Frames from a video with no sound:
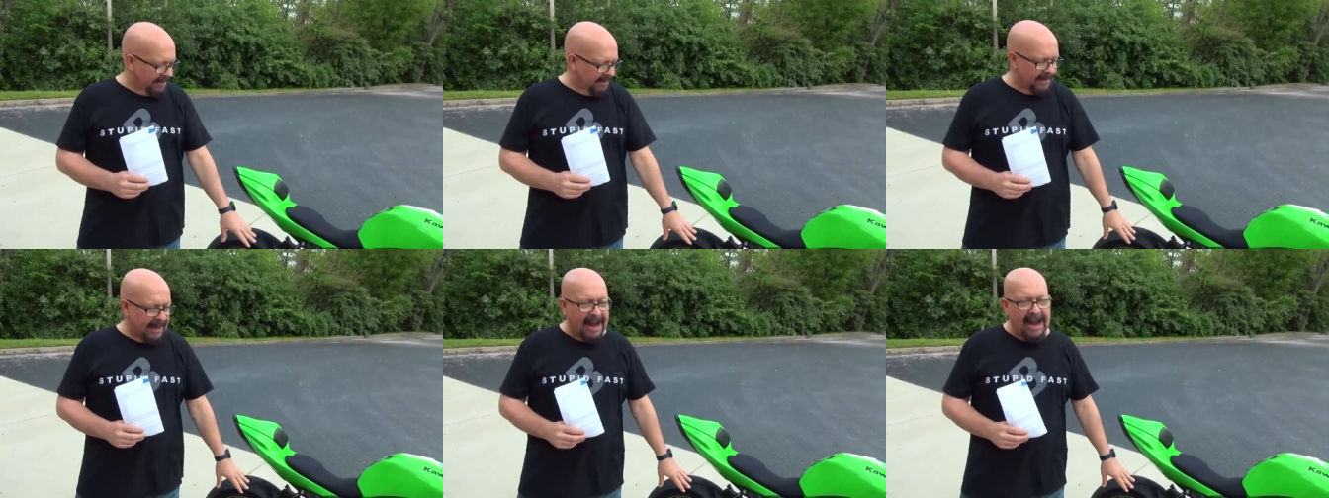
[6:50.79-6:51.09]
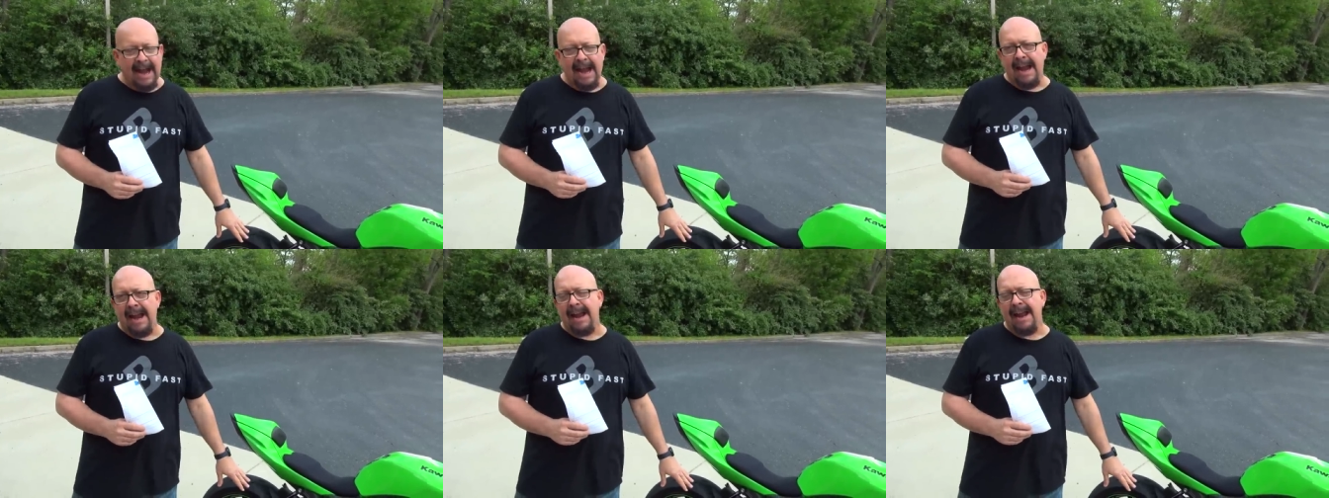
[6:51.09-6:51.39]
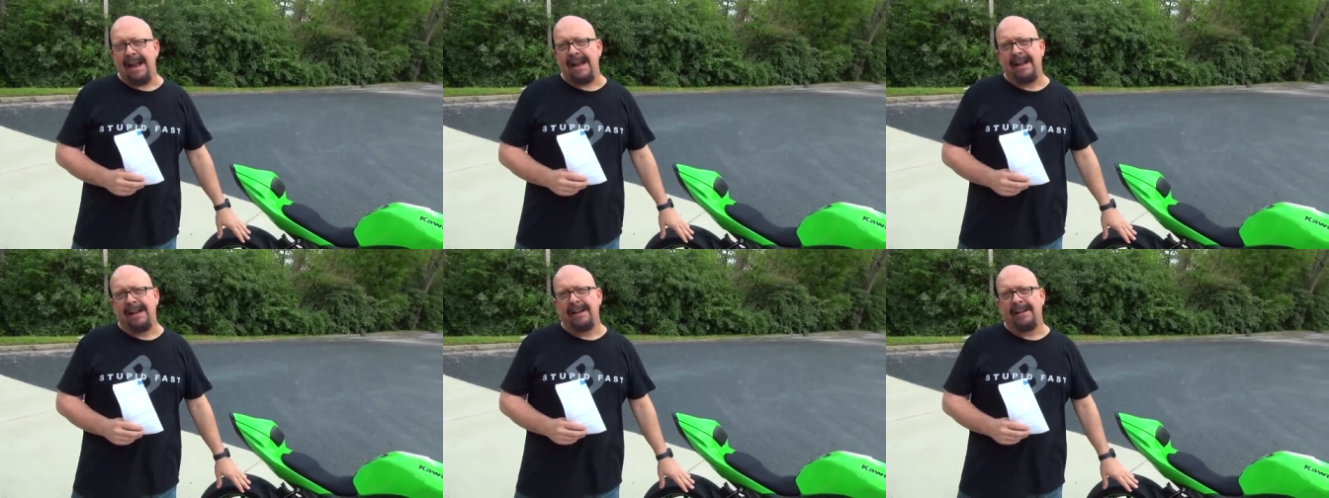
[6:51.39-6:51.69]

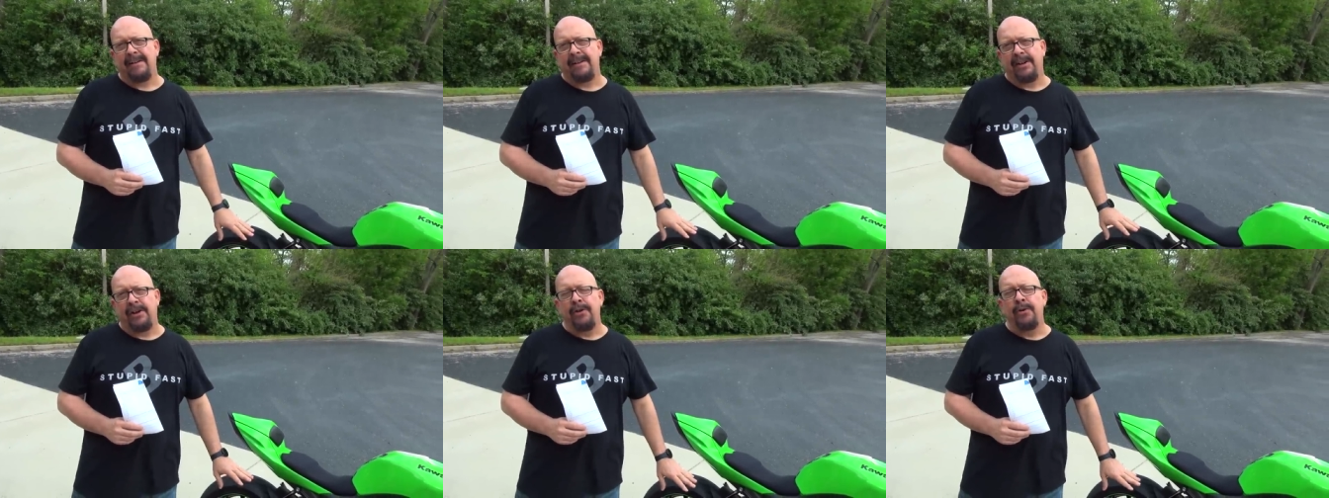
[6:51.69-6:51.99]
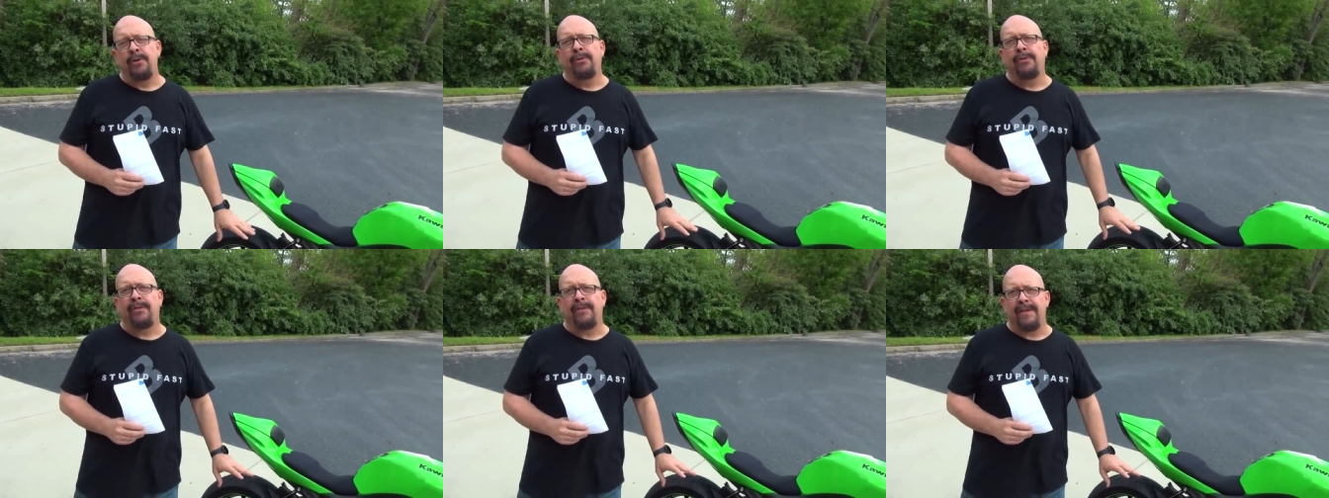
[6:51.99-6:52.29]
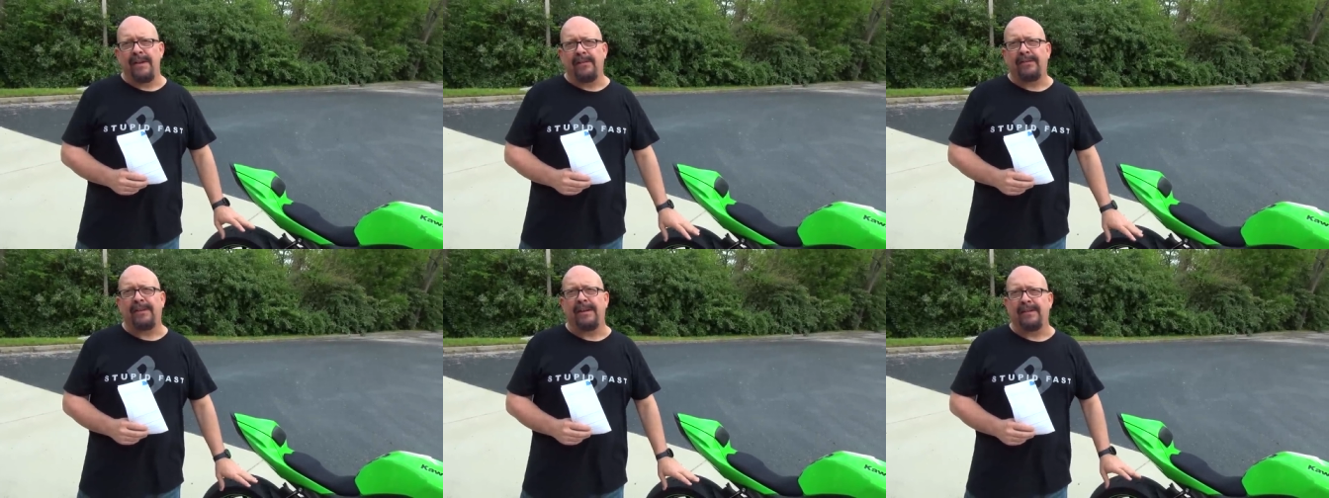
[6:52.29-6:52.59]
They use
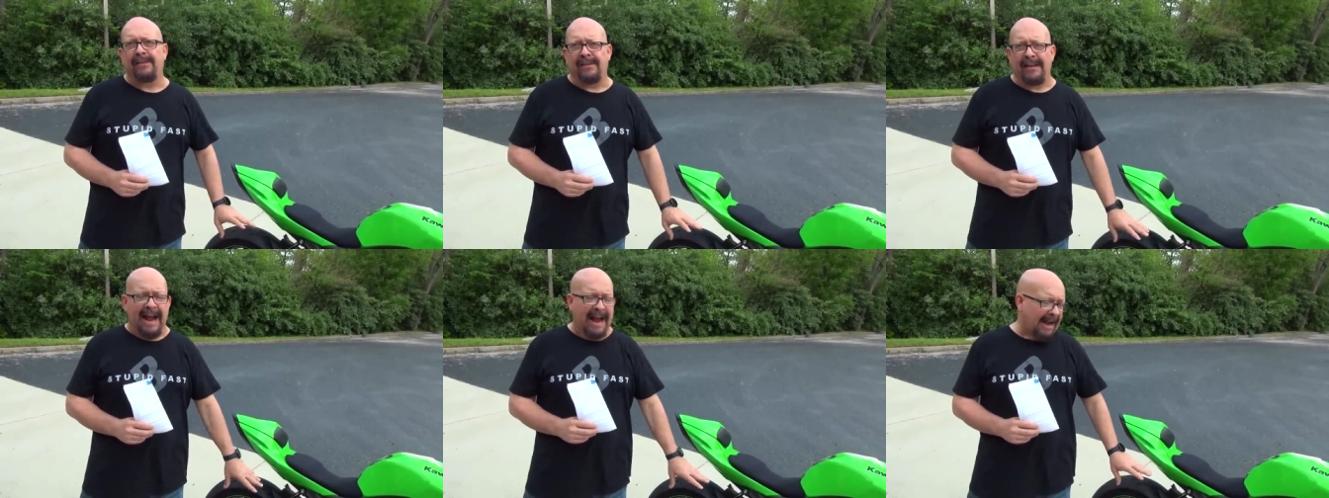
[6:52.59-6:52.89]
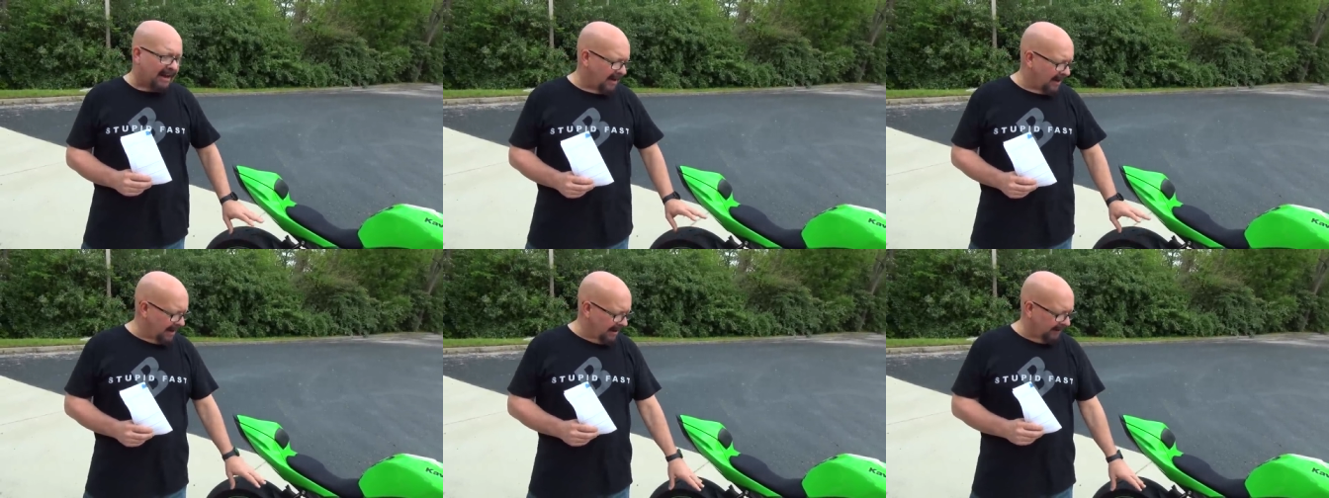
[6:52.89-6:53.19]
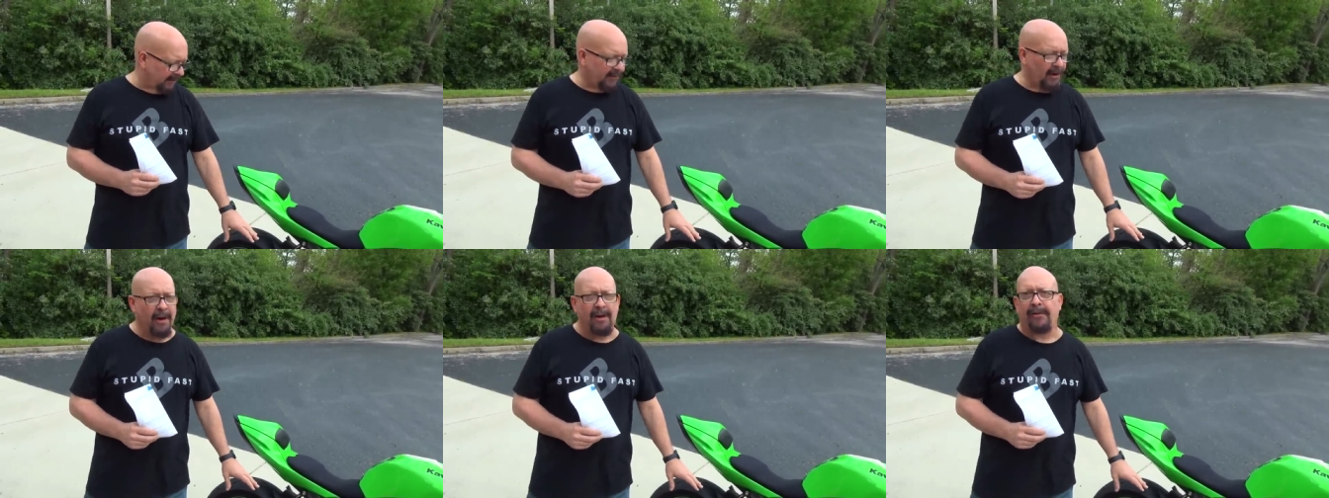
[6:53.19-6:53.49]
this exact
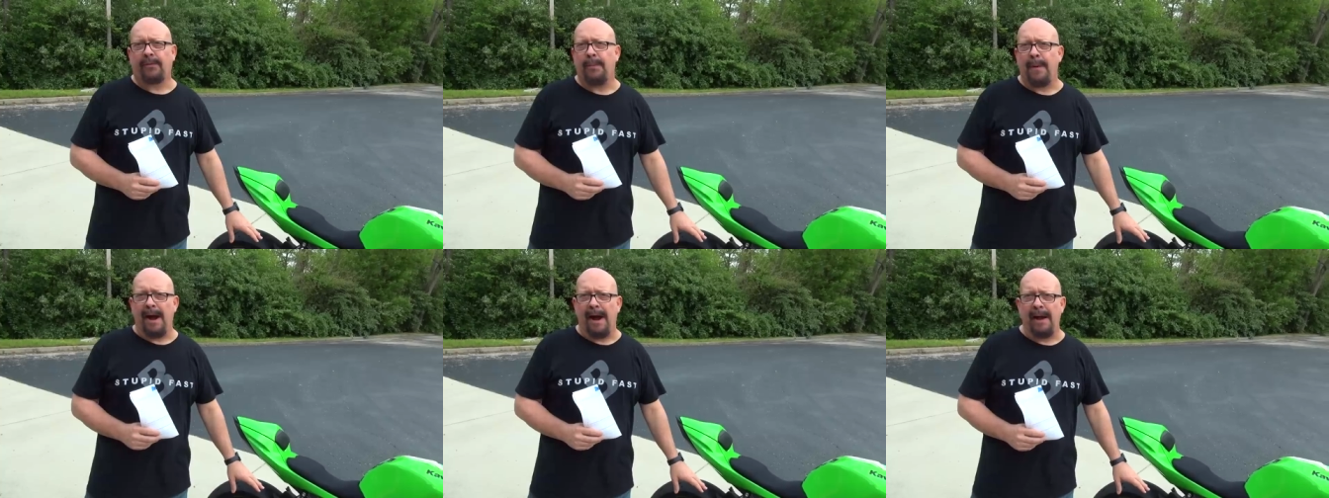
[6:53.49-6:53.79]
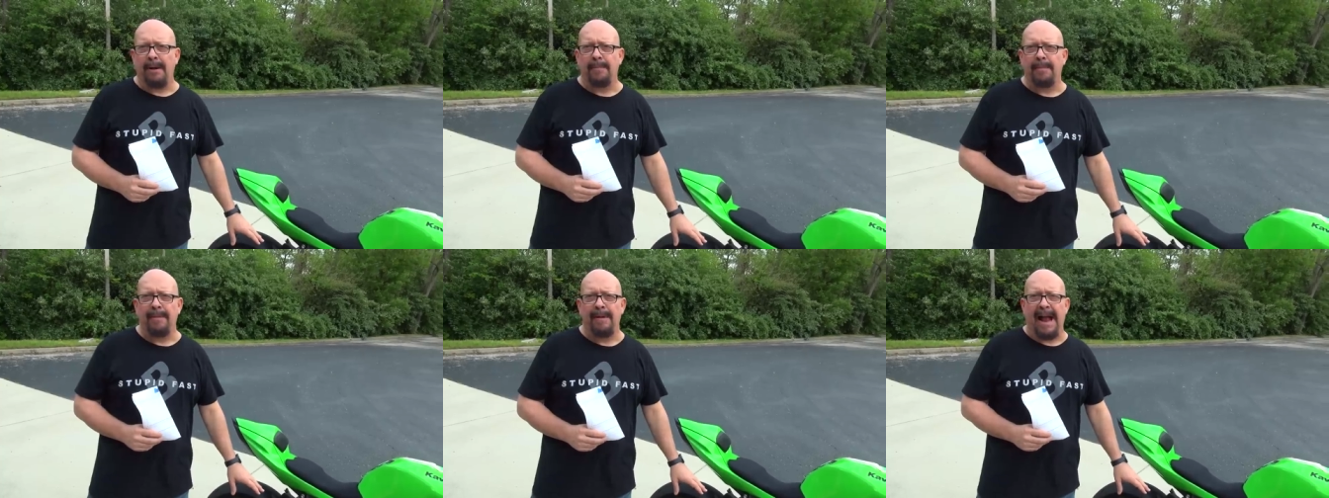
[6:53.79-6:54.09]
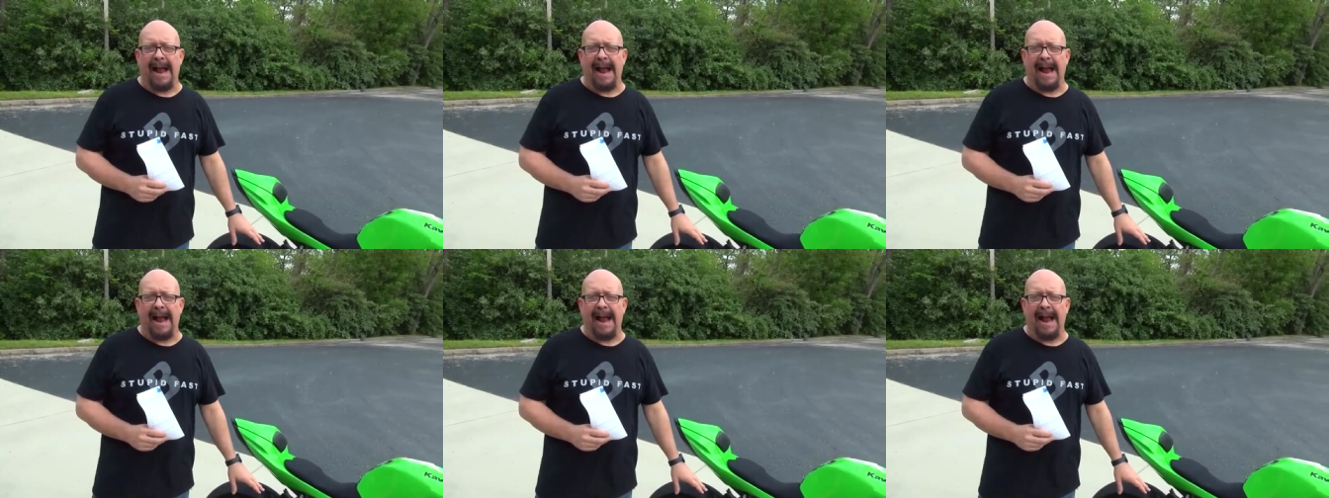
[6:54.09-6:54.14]
exhaust pipe